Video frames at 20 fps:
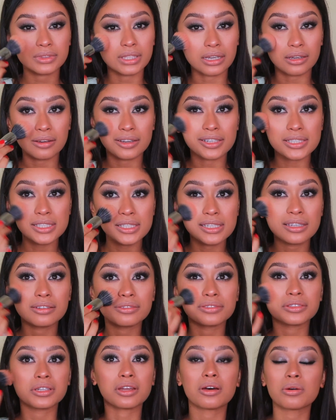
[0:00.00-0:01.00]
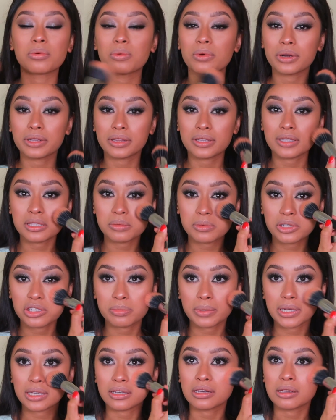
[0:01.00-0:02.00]
I honestly have not worn this
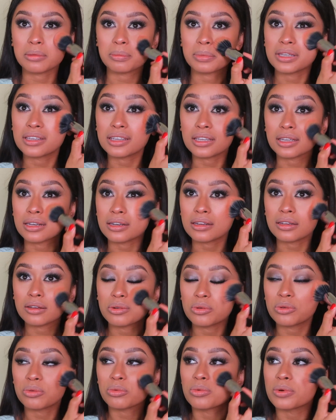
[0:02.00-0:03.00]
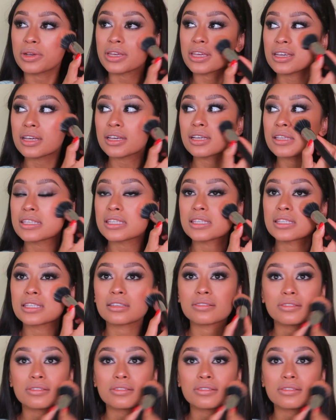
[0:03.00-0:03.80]
much makeup in weeks.